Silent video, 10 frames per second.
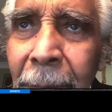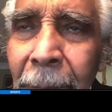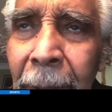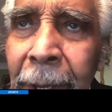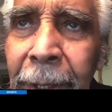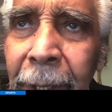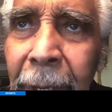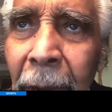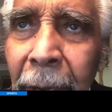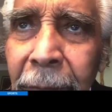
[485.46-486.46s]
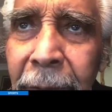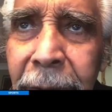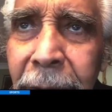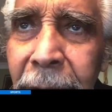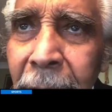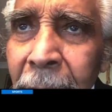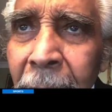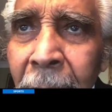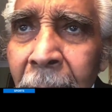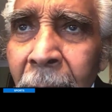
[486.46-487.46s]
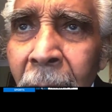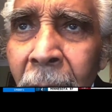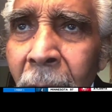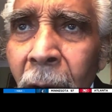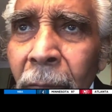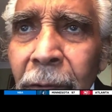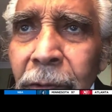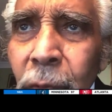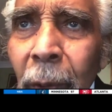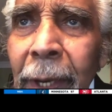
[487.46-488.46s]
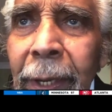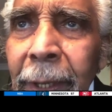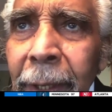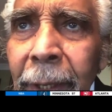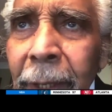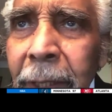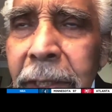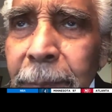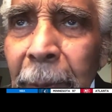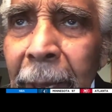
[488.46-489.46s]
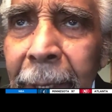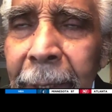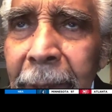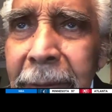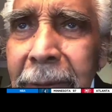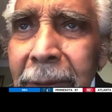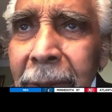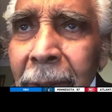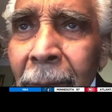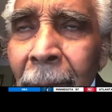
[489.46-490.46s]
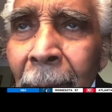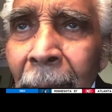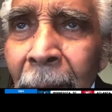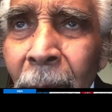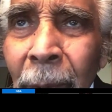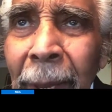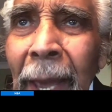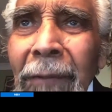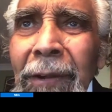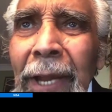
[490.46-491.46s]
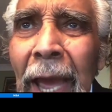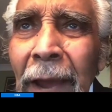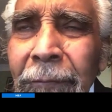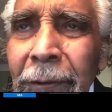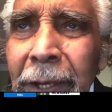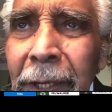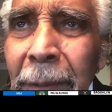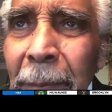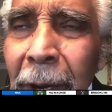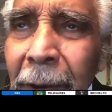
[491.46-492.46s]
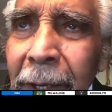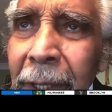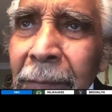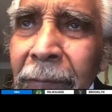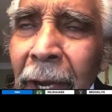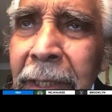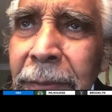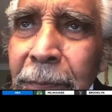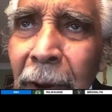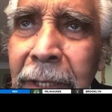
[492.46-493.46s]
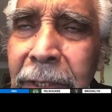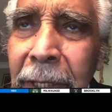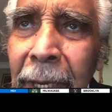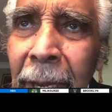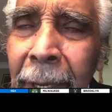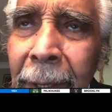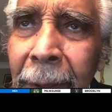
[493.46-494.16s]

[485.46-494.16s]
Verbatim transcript: in the Congress, over twenty Hispanics. We have an African American vice president.